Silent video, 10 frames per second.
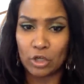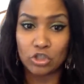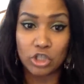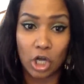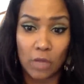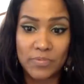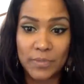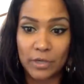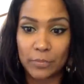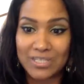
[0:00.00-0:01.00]
better
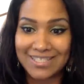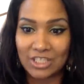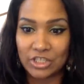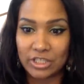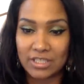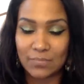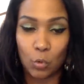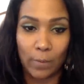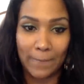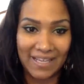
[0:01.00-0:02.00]
jobs, better
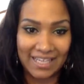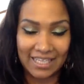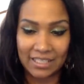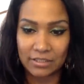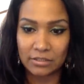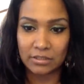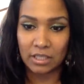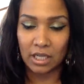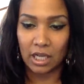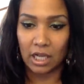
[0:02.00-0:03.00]
positions, more money,
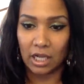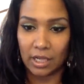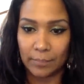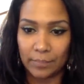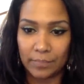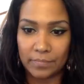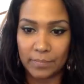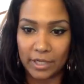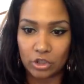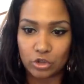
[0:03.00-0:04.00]
um,
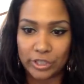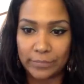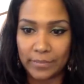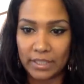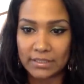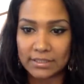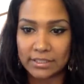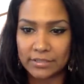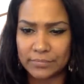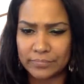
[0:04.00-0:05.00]
better treatment.